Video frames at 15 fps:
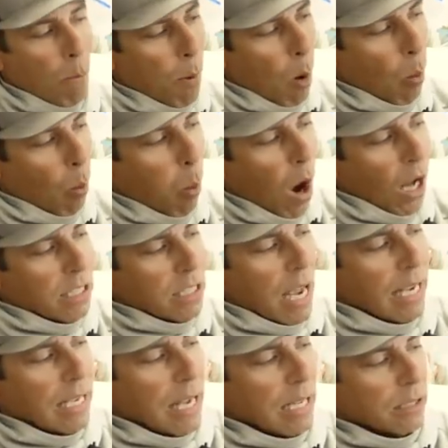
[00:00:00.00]
But once
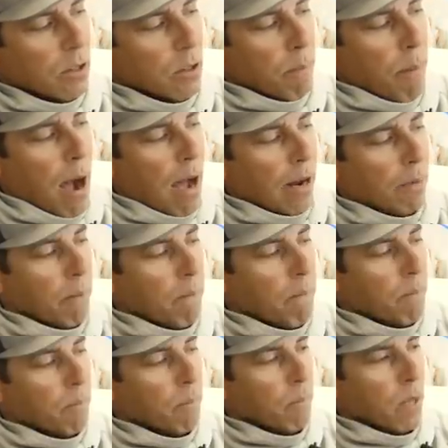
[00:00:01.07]
I get to the bottom,
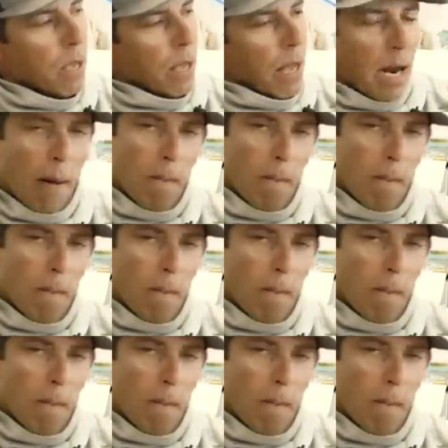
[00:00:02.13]
and